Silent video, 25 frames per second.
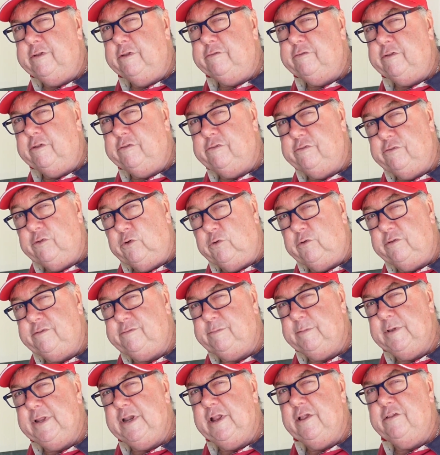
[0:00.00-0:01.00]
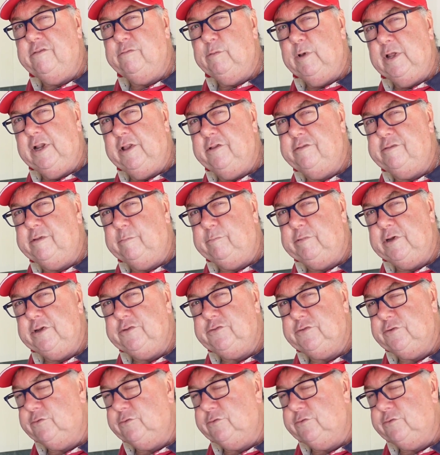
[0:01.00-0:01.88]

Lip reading: as a saucepan as well as a pressure